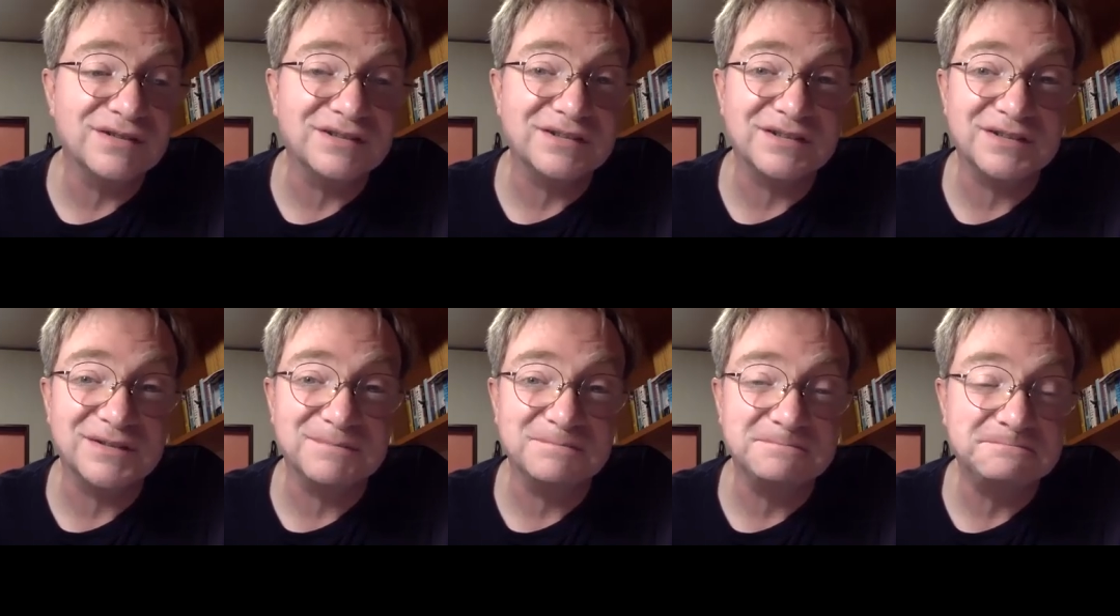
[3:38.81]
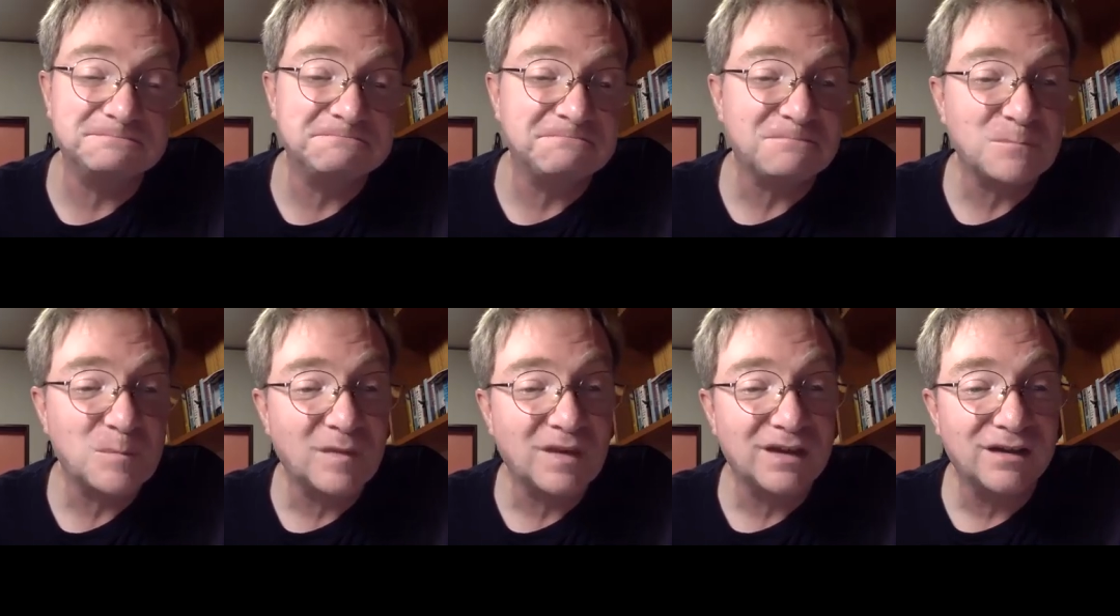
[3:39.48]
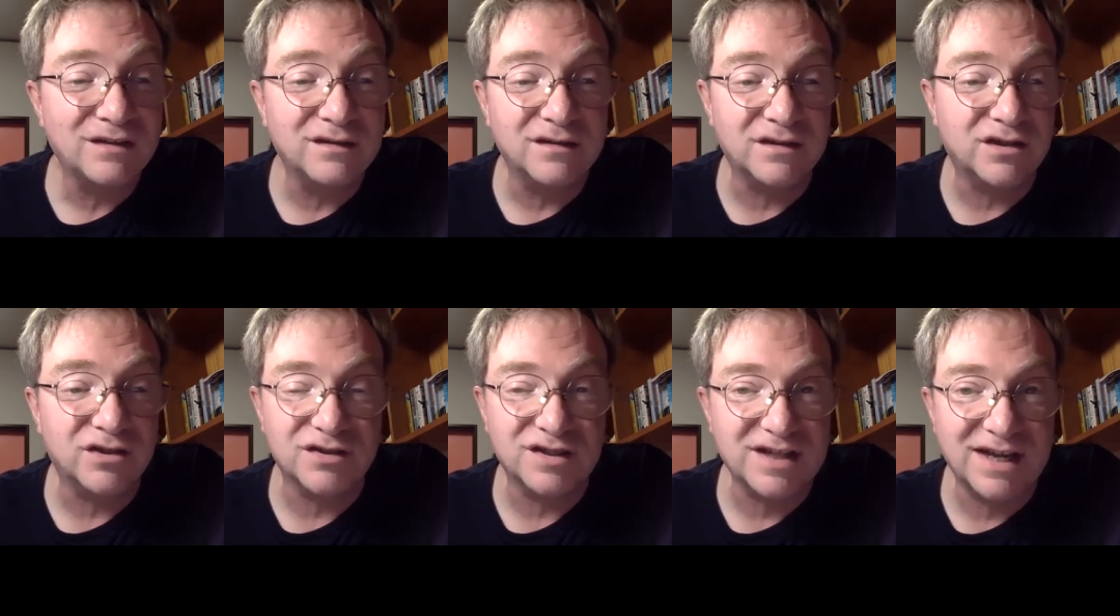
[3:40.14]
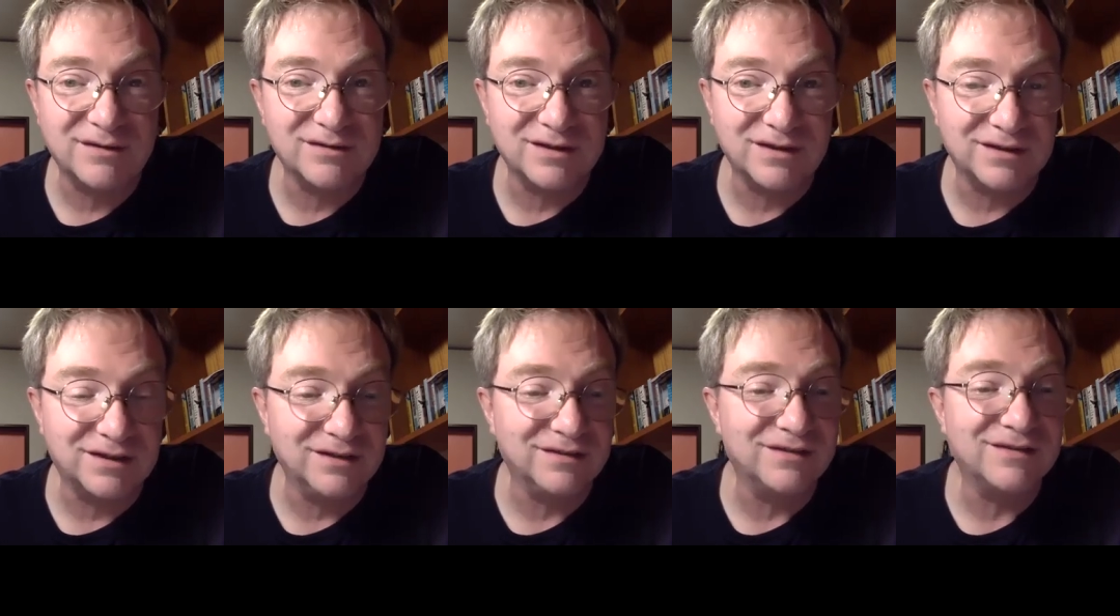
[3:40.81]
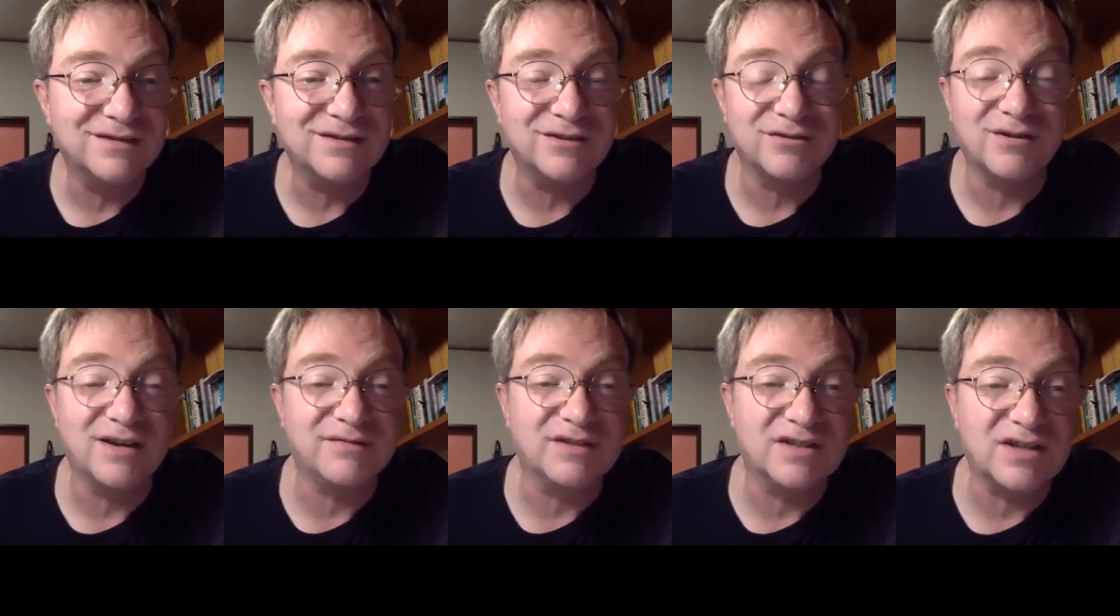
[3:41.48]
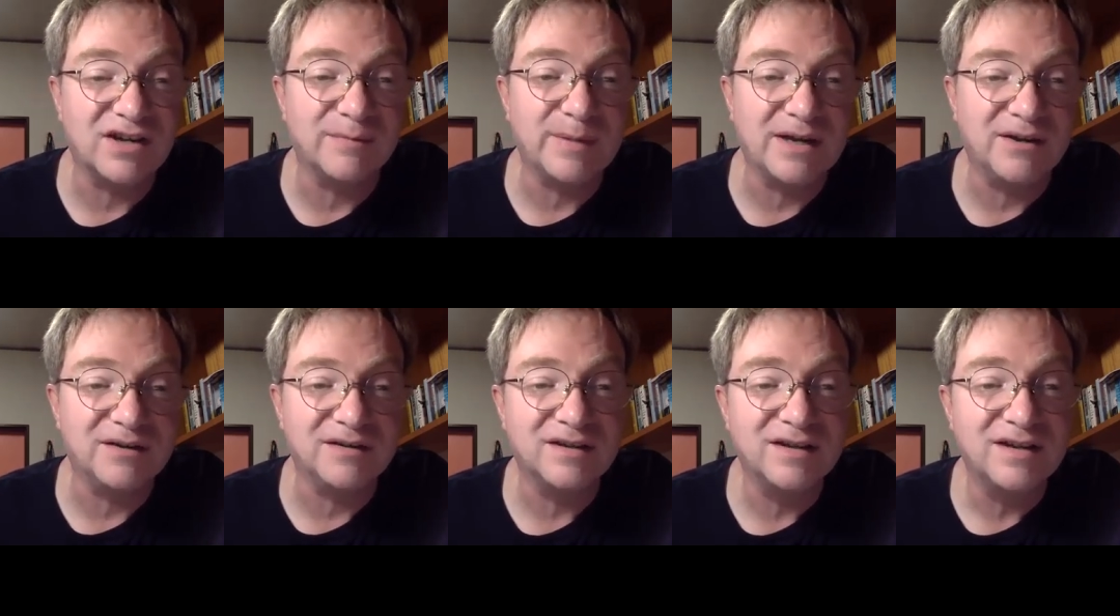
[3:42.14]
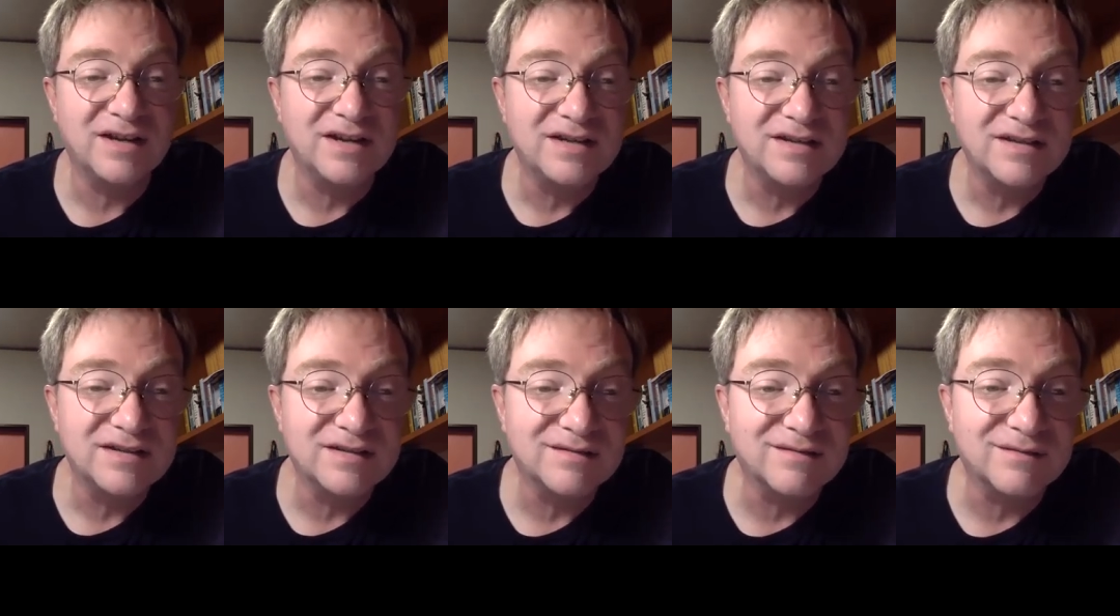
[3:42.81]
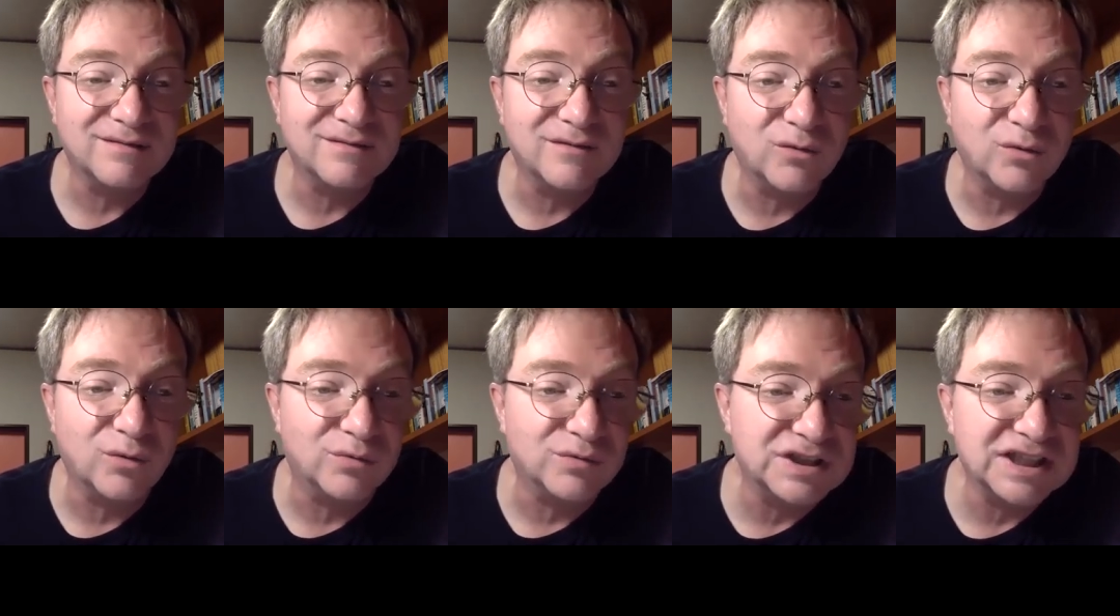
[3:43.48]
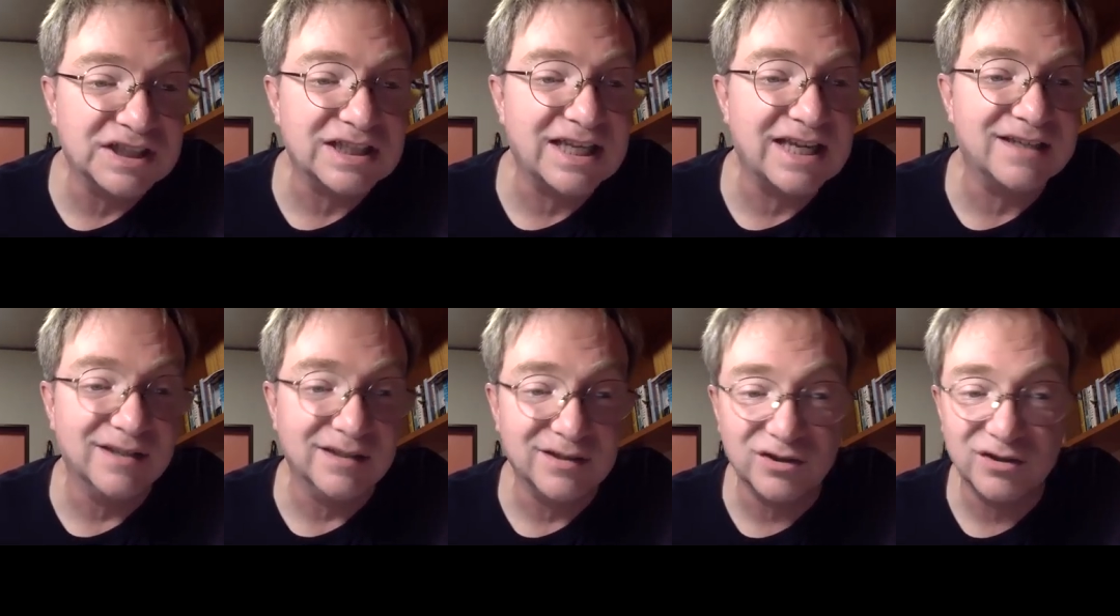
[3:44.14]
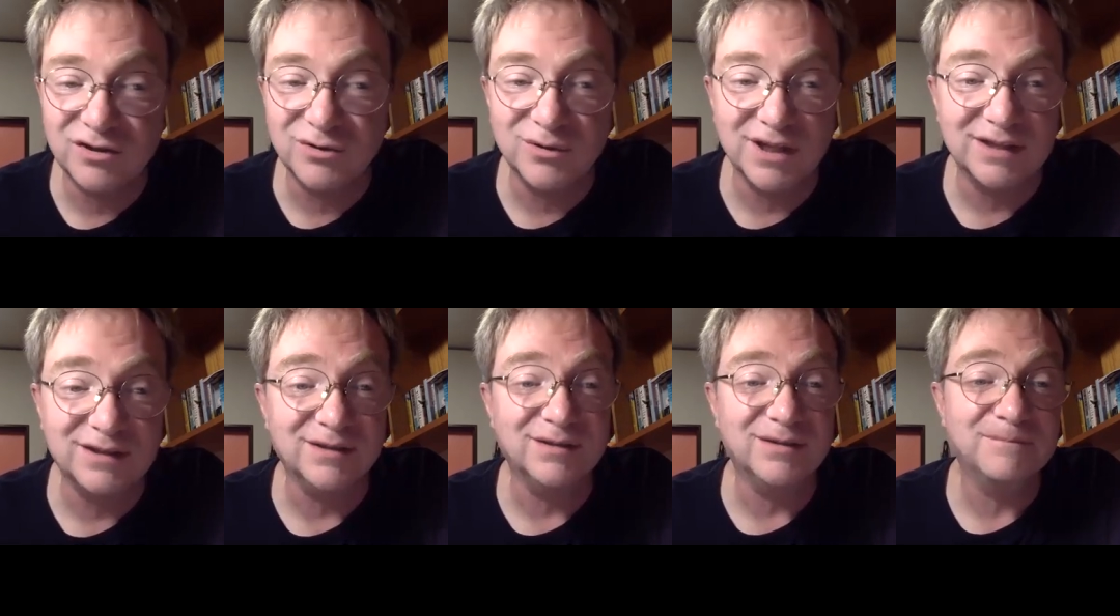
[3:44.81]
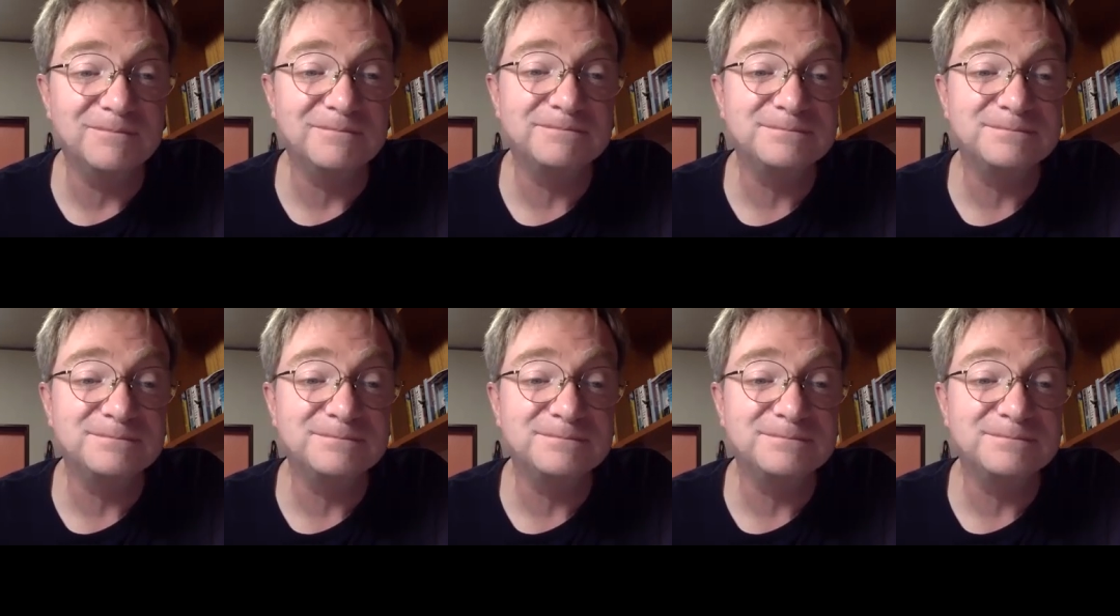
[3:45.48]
It just sounds like it. So you don't have to type out all six letters, just two letters.